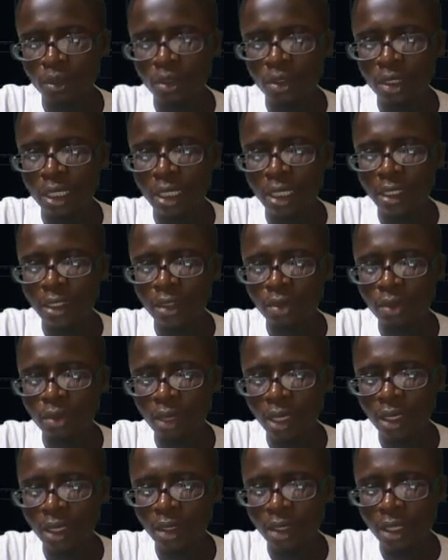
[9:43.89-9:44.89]
So that is
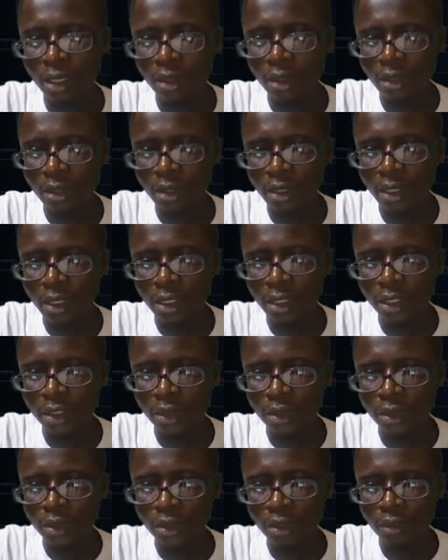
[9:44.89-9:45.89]
why you now see the
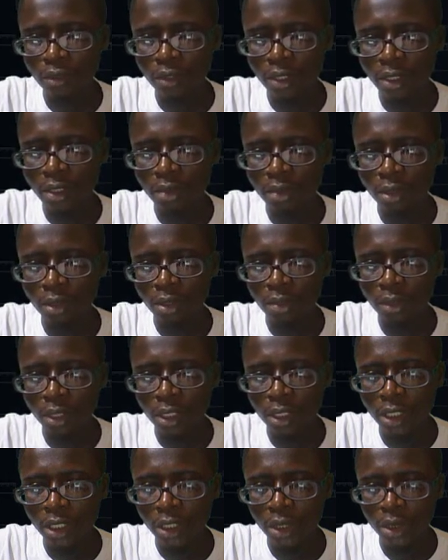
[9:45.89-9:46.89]
use of this
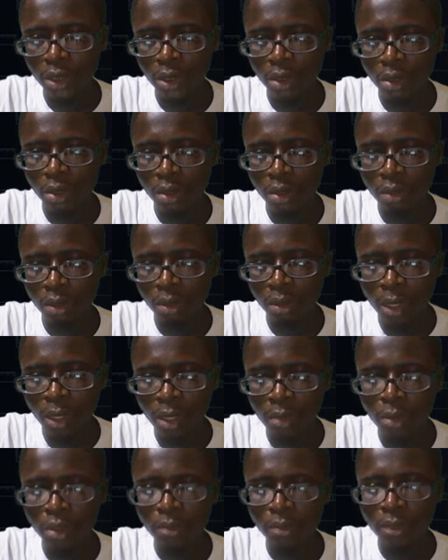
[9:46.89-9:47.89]
multiplication. Remember
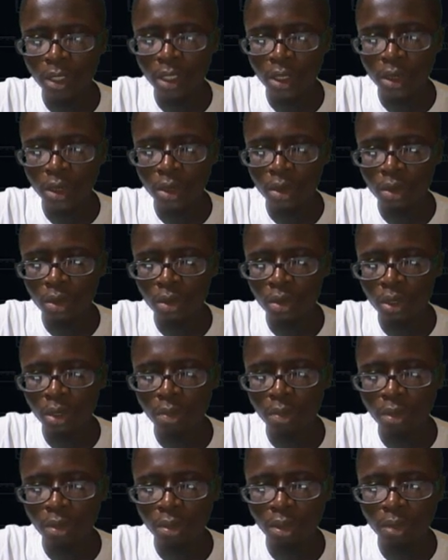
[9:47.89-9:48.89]
your multiplication rule
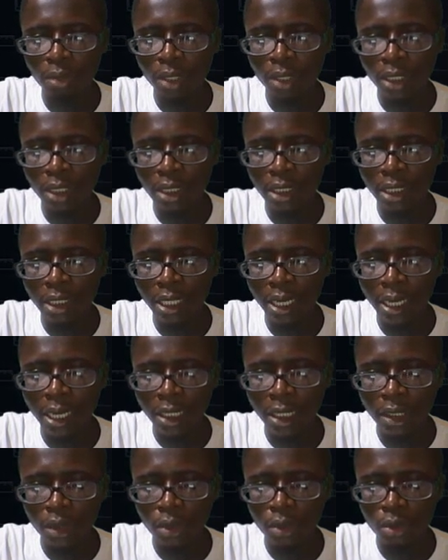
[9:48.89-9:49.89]
in probability, the
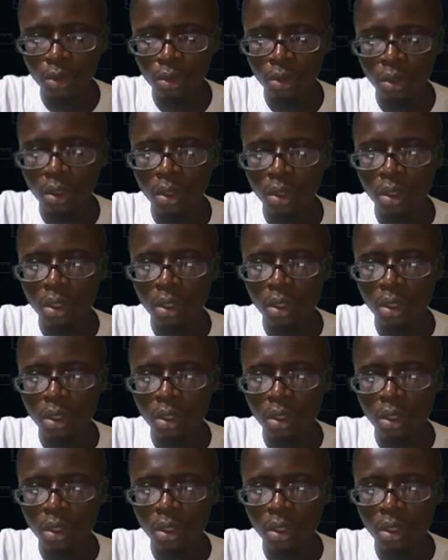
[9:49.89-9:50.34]
AND rule.